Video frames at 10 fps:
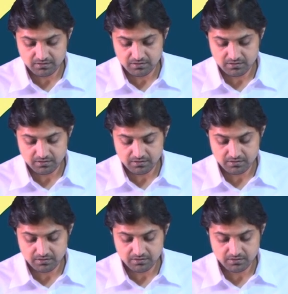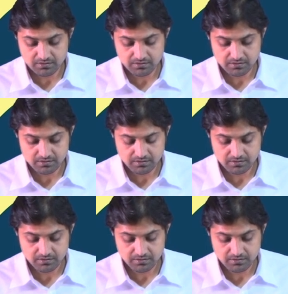
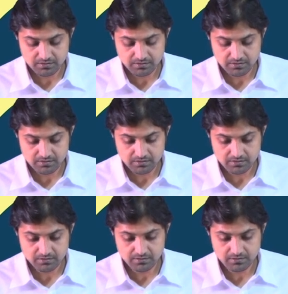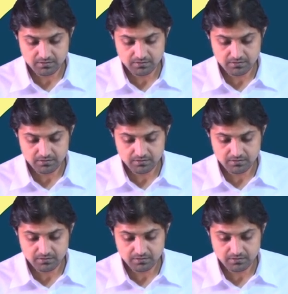
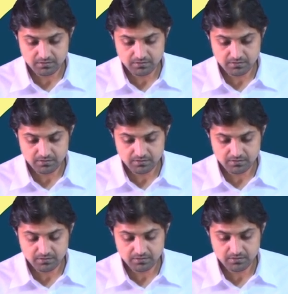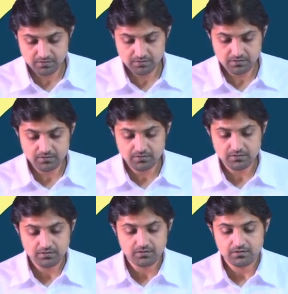
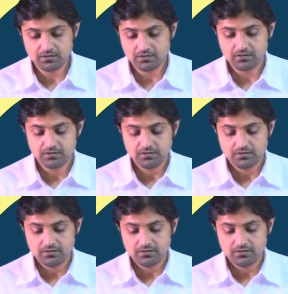[no speech]